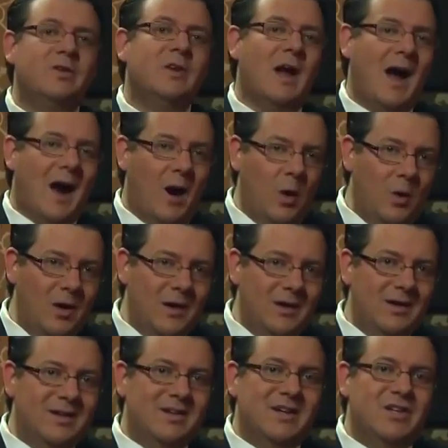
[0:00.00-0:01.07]
goes into how
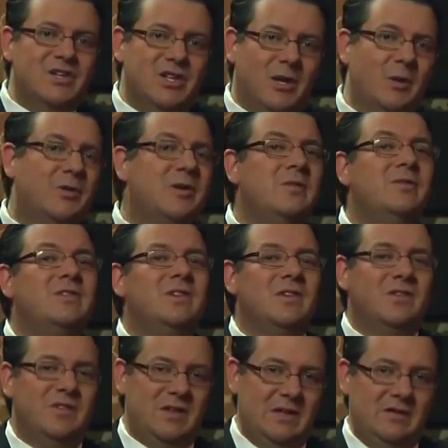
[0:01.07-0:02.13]
degenerative
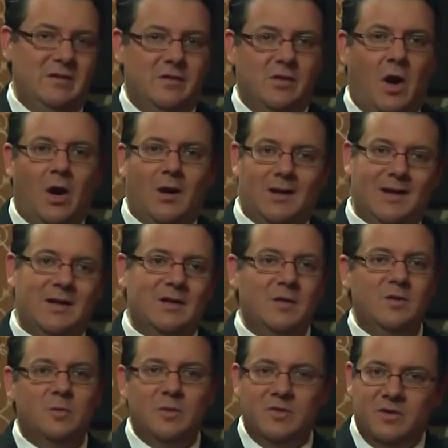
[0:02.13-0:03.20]
diseases are linked
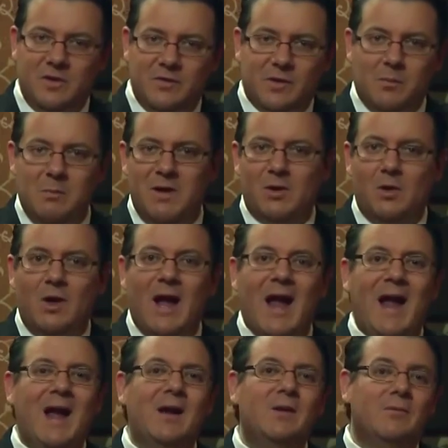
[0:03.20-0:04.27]
to specific mineral
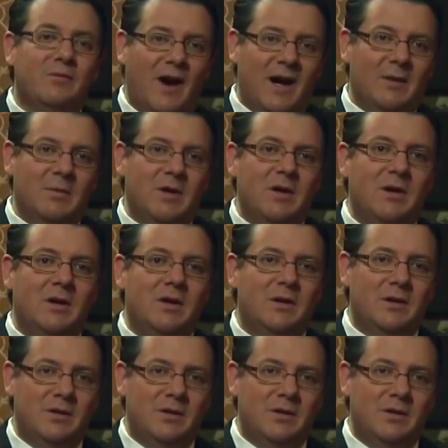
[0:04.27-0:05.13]
and vitamin